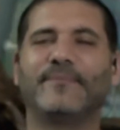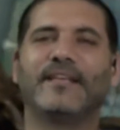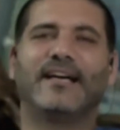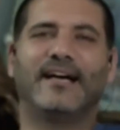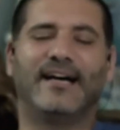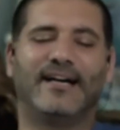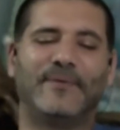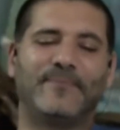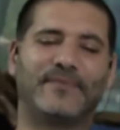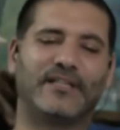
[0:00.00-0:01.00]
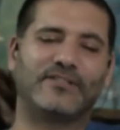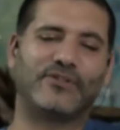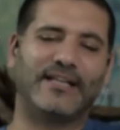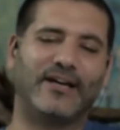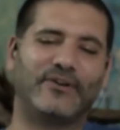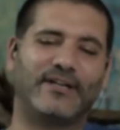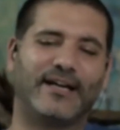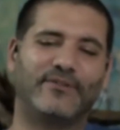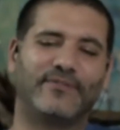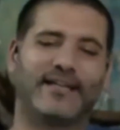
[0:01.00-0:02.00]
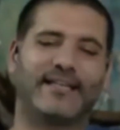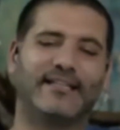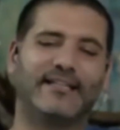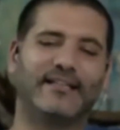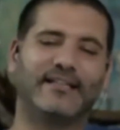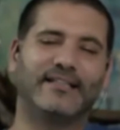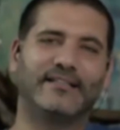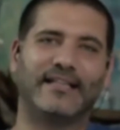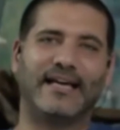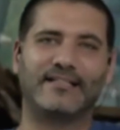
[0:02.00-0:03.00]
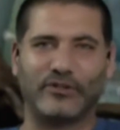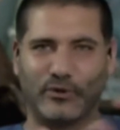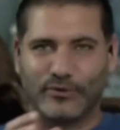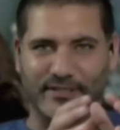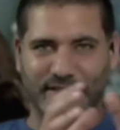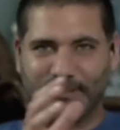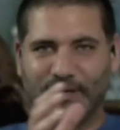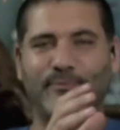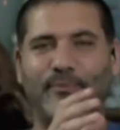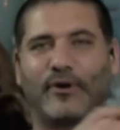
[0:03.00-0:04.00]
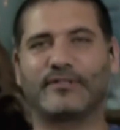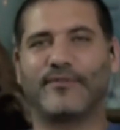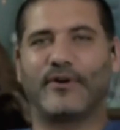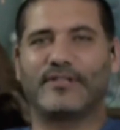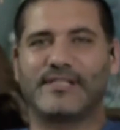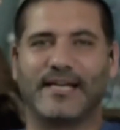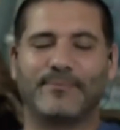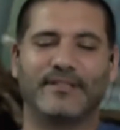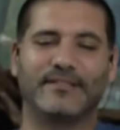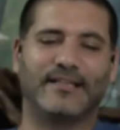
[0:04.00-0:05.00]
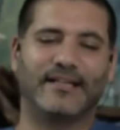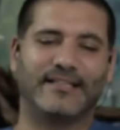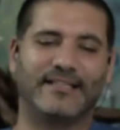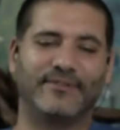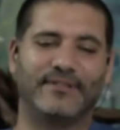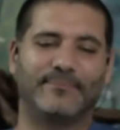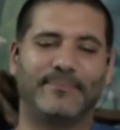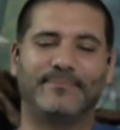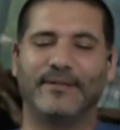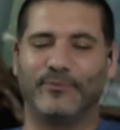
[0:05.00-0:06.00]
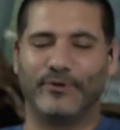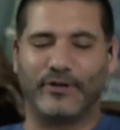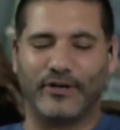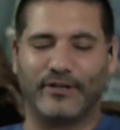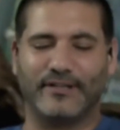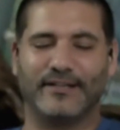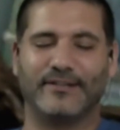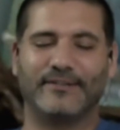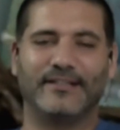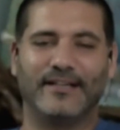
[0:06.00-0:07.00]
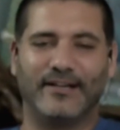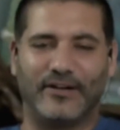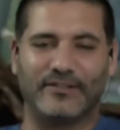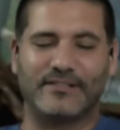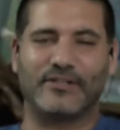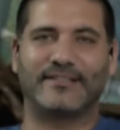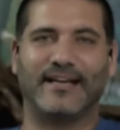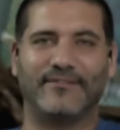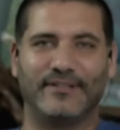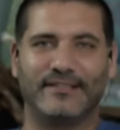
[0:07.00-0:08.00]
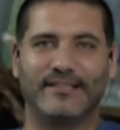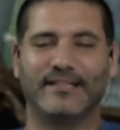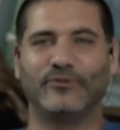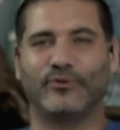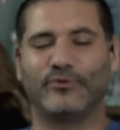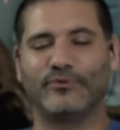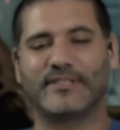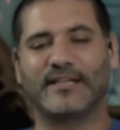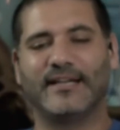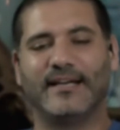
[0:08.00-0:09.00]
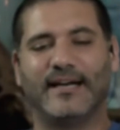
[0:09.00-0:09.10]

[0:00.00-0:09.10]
Okay. So now kind of like in the last closing parts of our segment, given that we are on South Havil Day, Norouz,